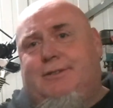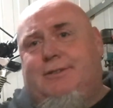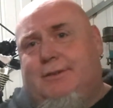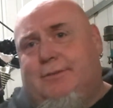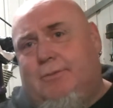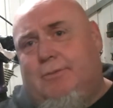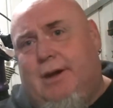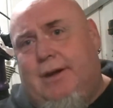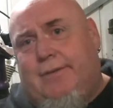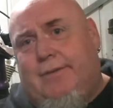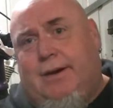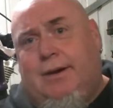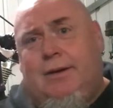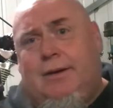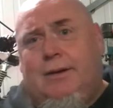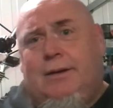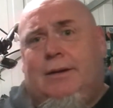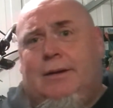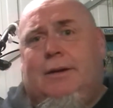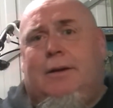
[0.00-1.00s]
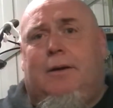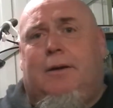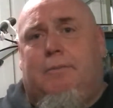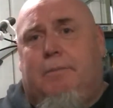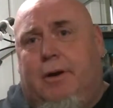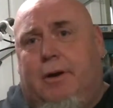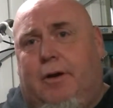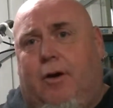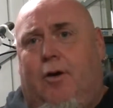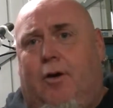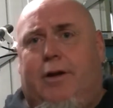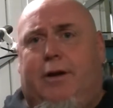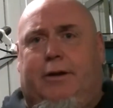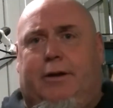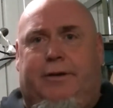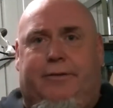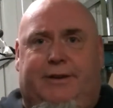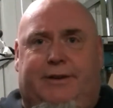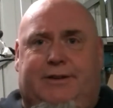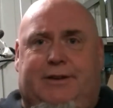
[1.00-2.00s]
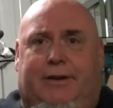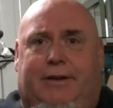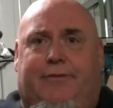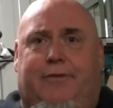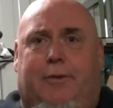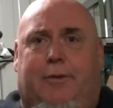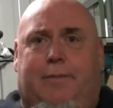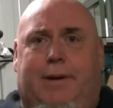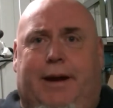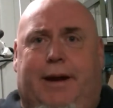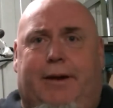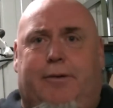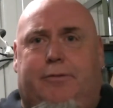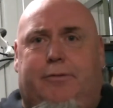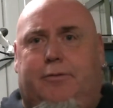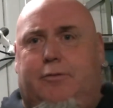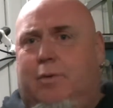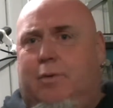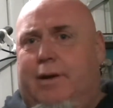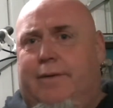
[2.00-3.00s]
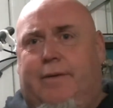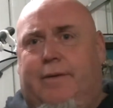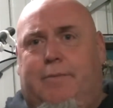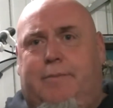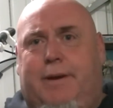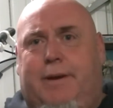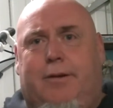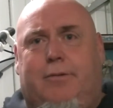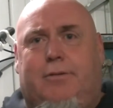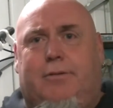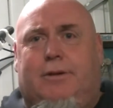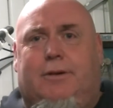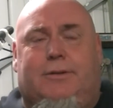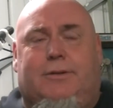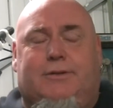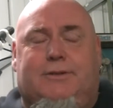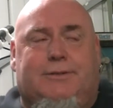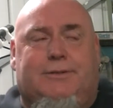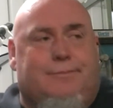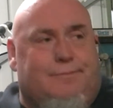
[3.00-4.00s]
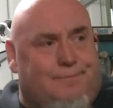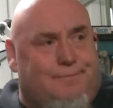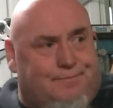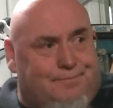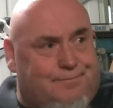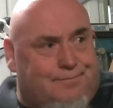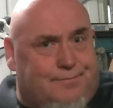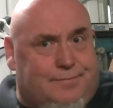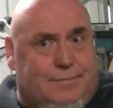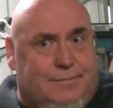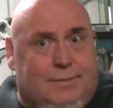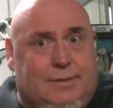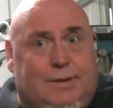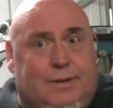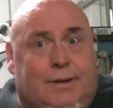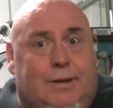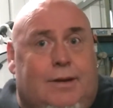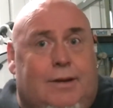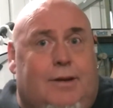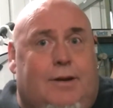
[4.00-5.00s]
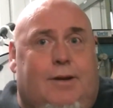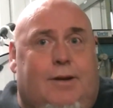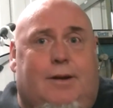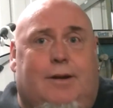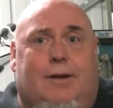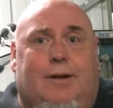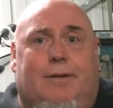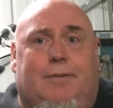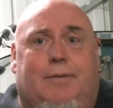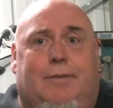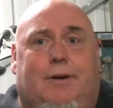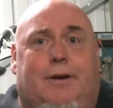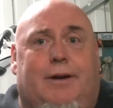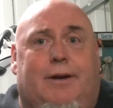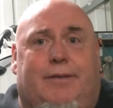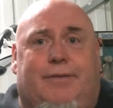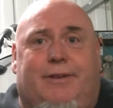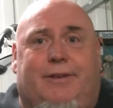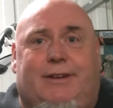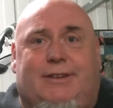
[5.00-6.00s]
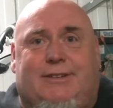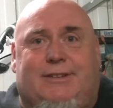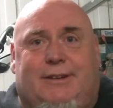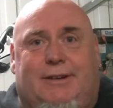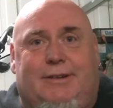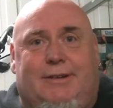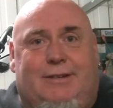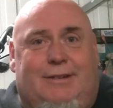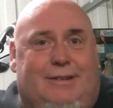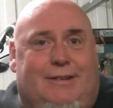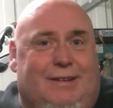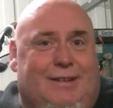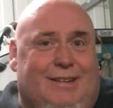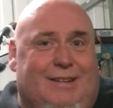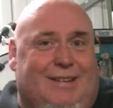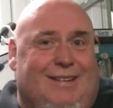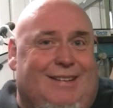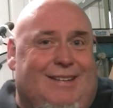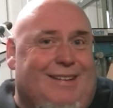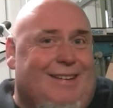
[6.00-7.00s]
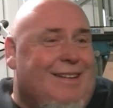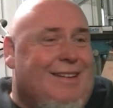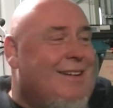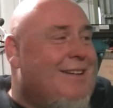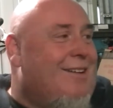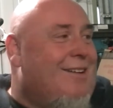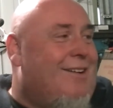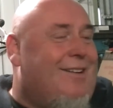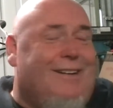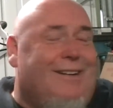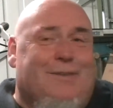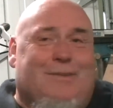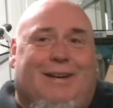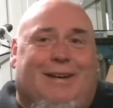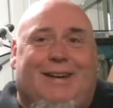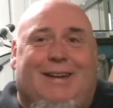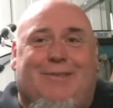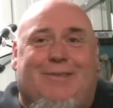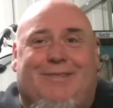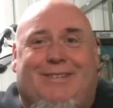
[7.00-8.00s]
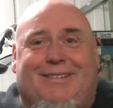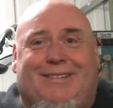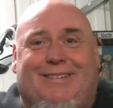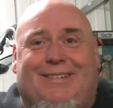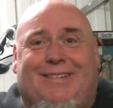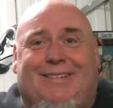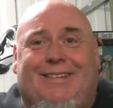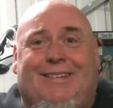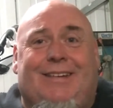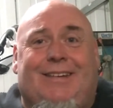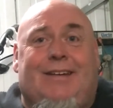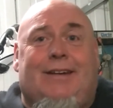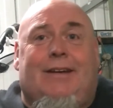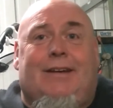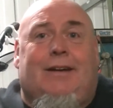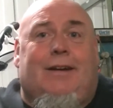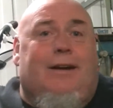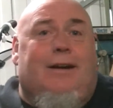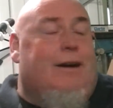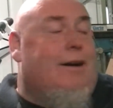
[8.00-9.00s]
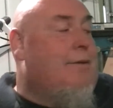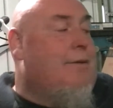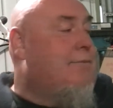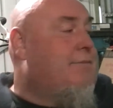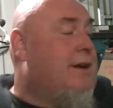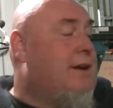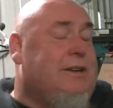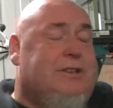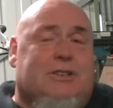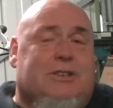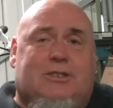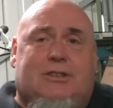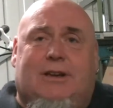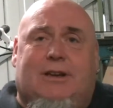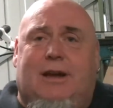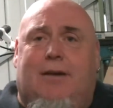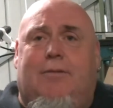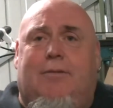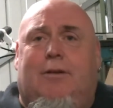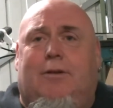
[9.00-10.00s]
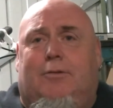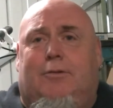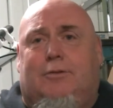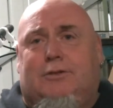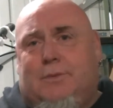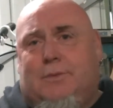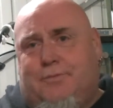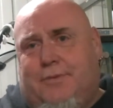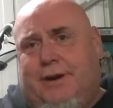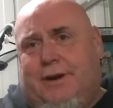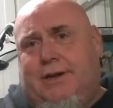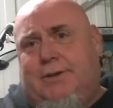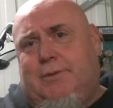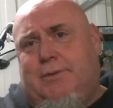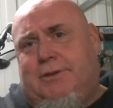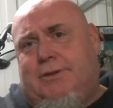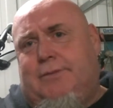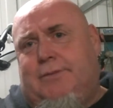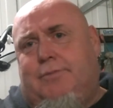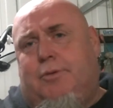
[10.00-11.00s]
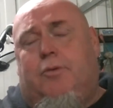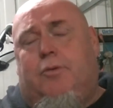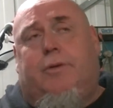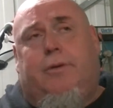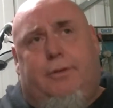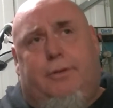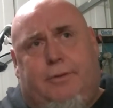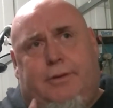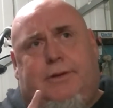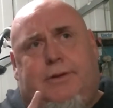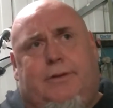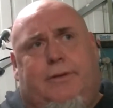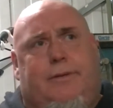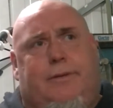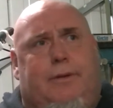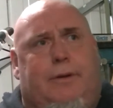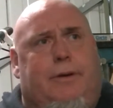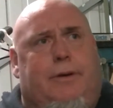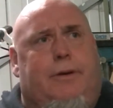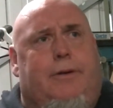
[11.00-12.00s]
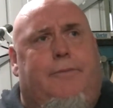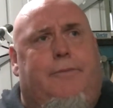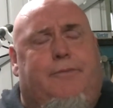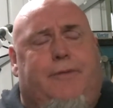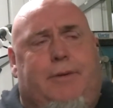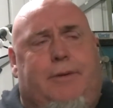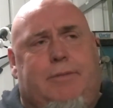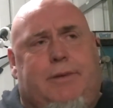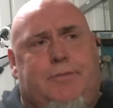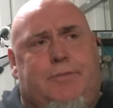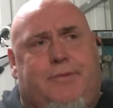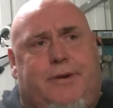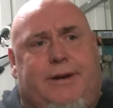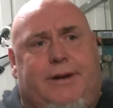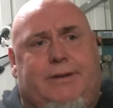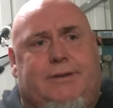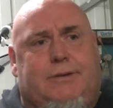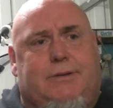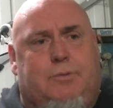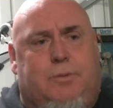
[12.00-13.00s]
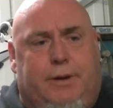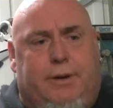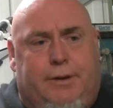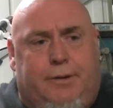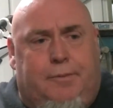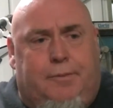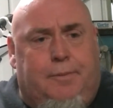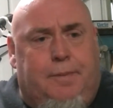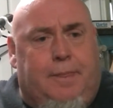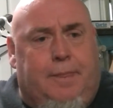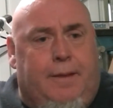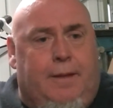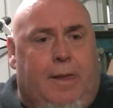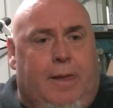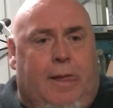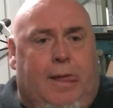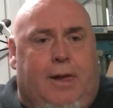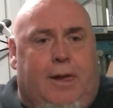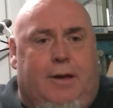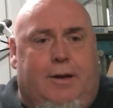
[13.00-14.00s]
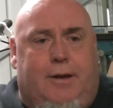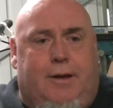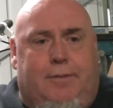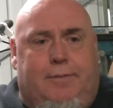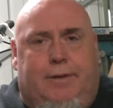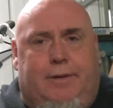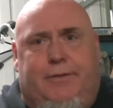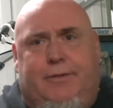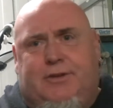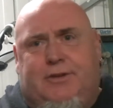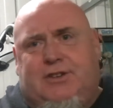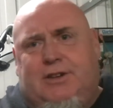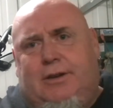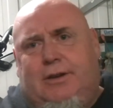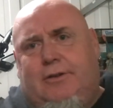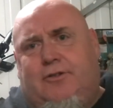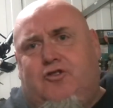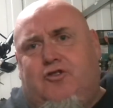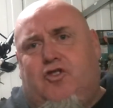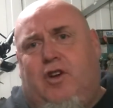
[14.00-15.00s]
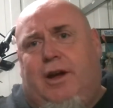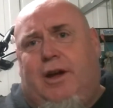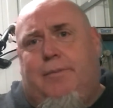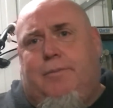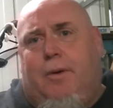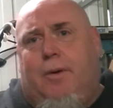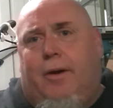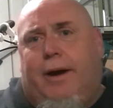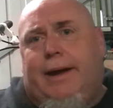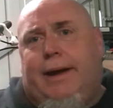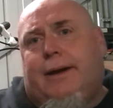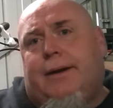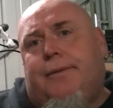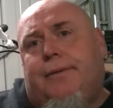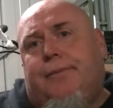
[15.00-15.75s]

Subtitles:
and whatever. But are you going to risk it for £1 or whatever a bell costs? I don't think so. I bloody wouldn't. That's just a couple of laws. The brake one's important. There is a thing with the brakes as well. If you're selling a track bike,